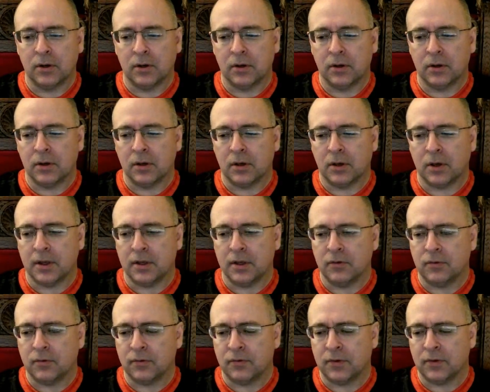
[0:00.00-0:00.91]
interesting
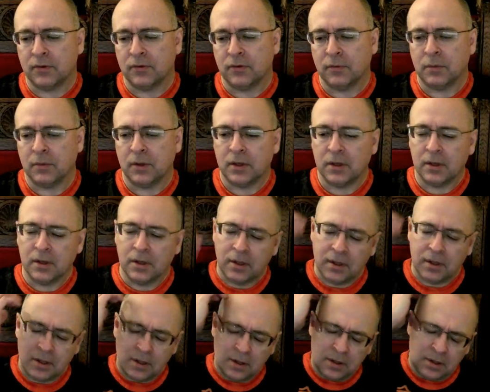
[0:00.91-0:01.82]
to me.
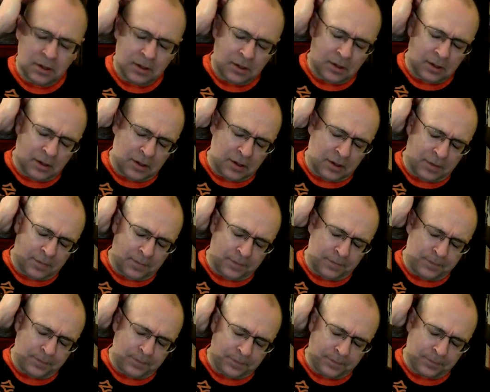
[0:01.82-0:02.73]
Um,
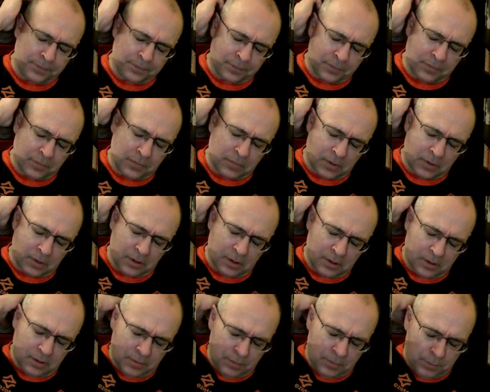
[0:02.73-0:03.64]

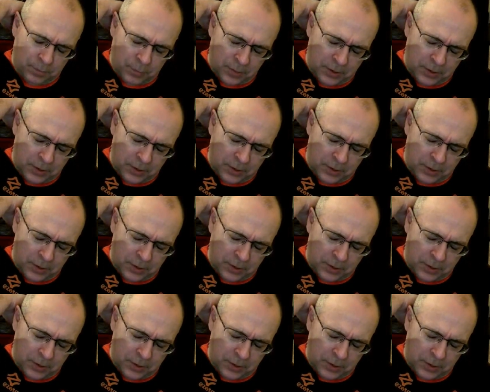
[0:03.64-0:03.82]
but